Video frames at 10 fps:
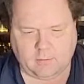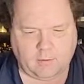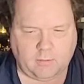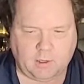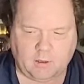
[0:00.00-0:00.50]

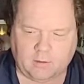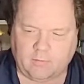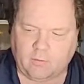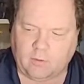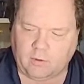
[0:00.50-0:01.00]
What am I looking
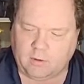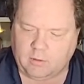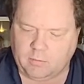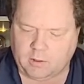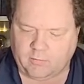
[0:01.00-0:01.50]
for?
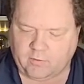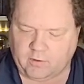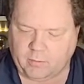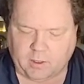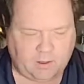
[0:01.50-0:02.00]
I'm looking for
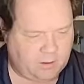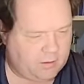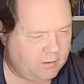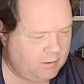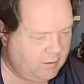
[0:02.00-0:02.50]
something
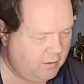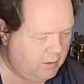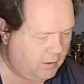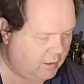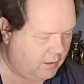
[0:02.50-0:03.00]
here.
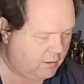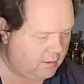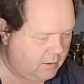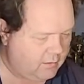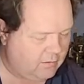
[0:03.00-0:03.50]

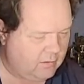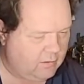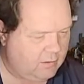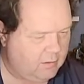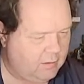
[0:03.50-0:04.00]
This.
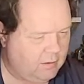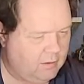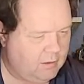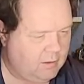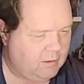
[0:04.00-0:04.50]

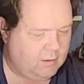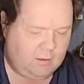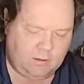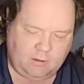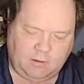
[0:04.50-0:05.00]

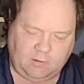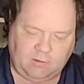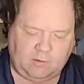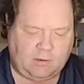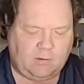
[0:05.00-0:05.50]
This
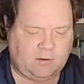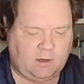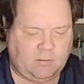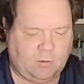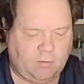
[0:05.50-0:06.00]
one doesn't
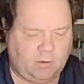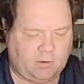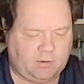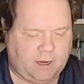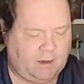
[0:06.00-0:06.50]
seem to be wanting to
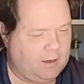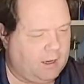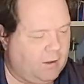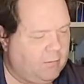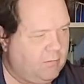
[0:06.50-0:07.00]
tighten
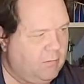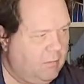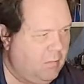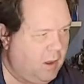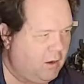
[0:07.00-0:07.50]
down
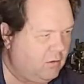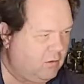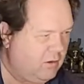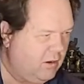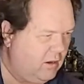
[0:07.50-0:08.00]

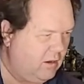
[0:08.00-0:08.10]
much.